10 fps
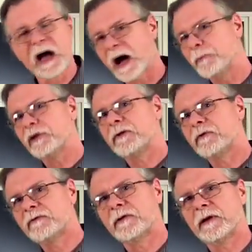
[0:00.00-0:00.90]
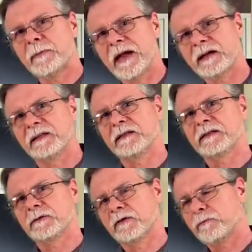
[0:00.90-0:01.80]
I'm really referring back to this
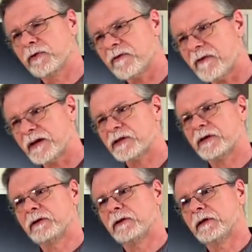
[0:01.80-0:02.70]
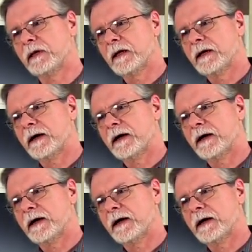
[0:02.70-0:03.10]
sort of professional